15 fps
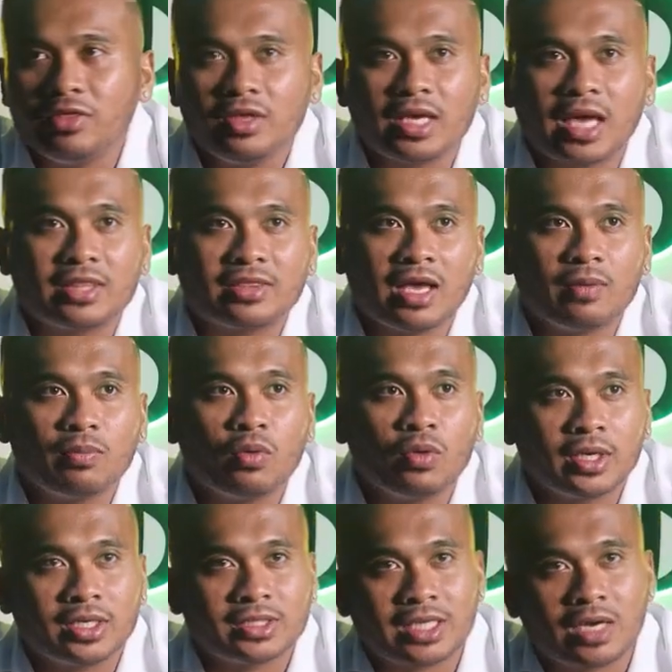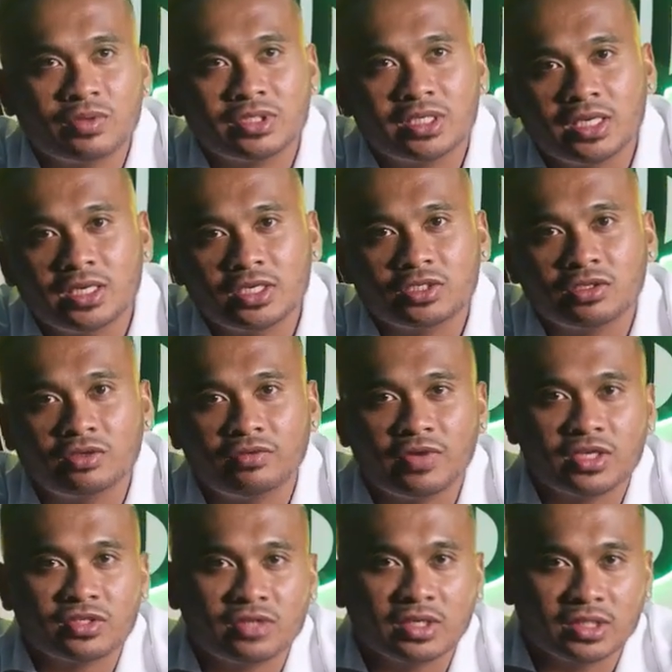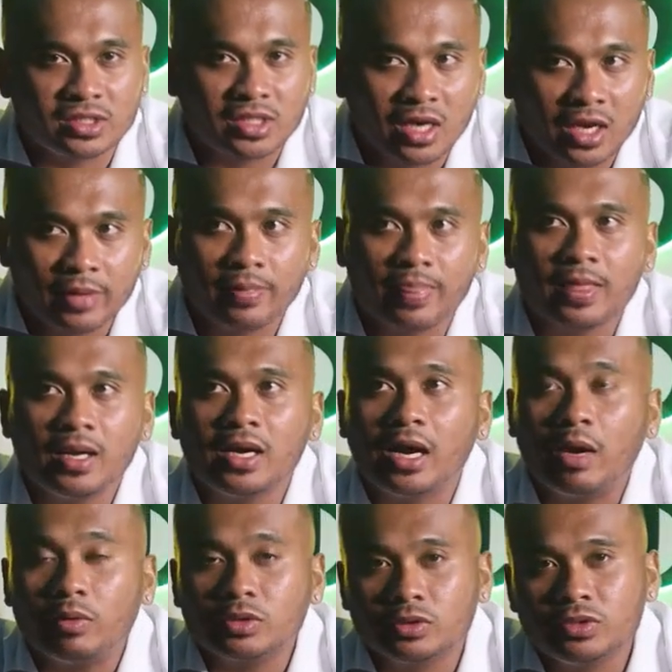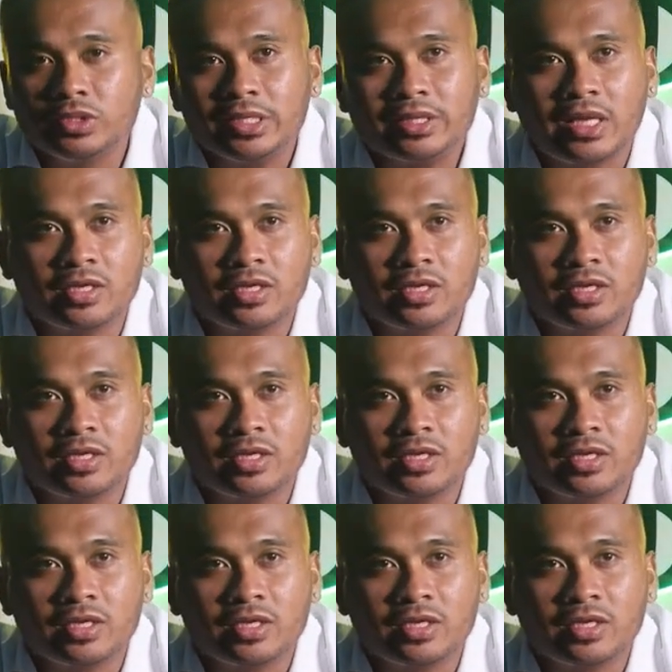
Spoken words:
think at that point, because I was the initial investor at the time, I was losing